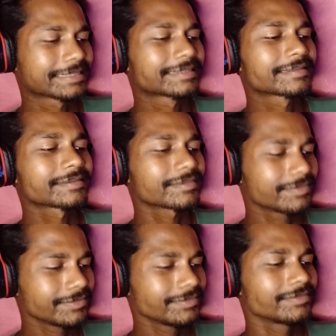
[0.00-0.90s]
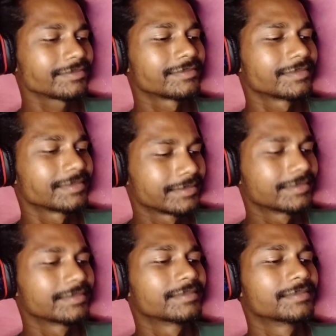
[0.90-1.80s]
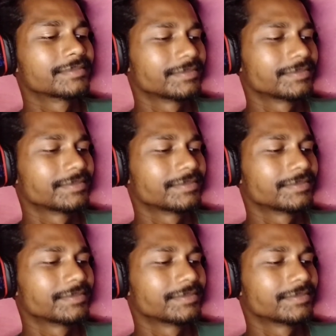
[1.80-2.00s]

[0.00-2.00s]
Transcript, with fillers: All I can hear is the sound